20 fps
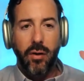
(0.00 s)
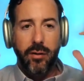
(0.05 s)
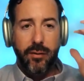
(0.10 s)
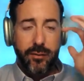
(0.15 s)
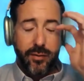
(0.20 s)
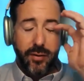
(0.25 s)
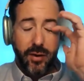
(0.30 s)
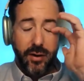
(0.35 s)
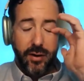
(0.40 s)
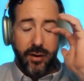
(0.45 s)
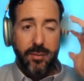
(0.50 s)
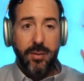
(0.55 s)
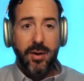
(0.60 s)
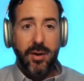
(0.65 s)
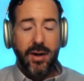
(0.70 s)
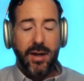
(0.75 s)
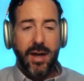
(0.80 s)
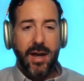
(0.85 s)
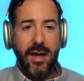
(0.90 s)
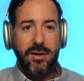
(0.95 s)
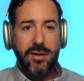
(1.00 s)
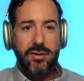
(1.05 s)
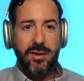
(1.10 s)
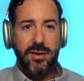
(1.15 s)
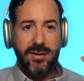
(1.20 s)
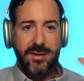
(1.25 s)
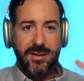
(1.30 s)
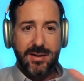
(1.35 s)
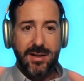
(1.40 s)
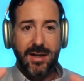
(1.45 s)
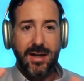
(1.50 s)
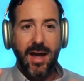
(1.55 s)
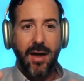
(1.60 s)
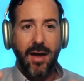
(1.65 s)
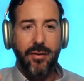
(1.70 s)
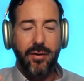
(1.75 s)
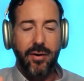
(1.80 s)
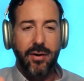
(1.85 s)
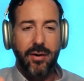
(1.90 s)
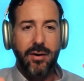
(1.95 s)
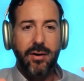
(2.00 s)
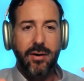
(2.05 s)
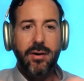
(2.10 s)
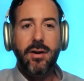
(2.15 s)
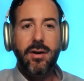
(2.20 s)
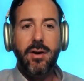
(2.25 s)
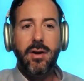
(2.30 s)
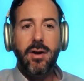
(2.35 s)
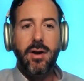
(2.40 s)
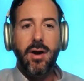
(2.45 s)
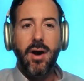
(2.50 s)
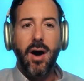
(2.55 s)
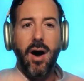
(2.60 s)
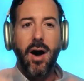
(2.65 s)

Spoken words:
all of the communications together,